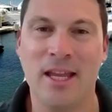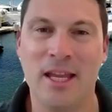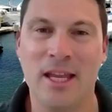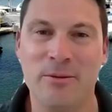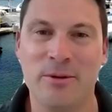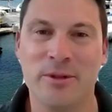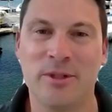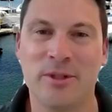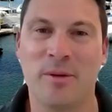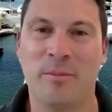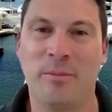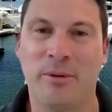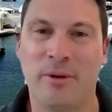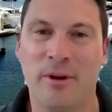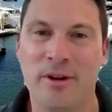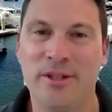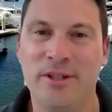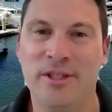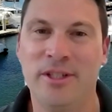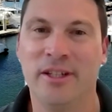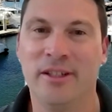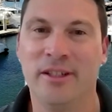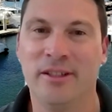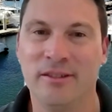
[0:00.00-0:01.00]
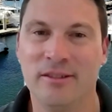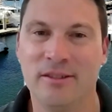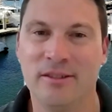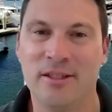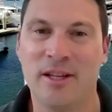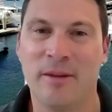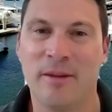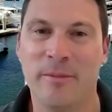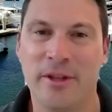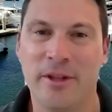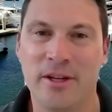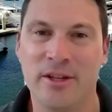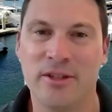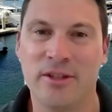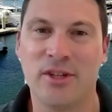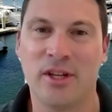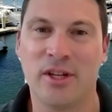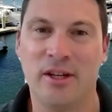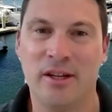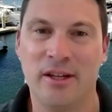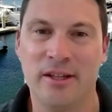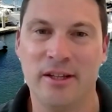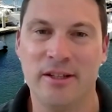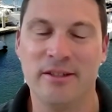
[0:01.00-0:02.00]
he was approaching some of the
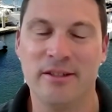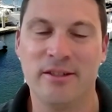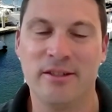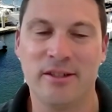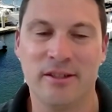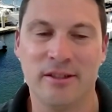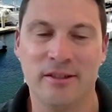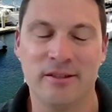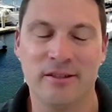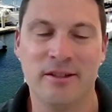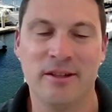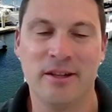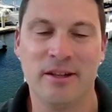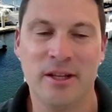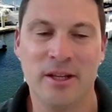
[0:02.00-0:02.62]
designs and